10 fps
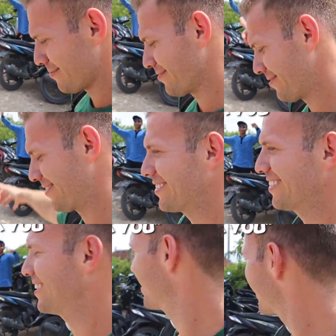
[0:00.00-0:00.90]
Thank you.
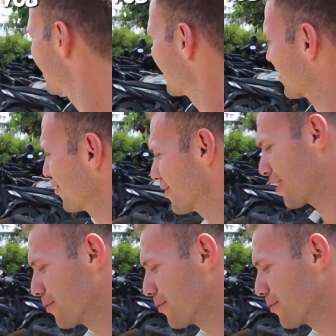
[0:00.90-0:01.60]
Thank you. Thank you.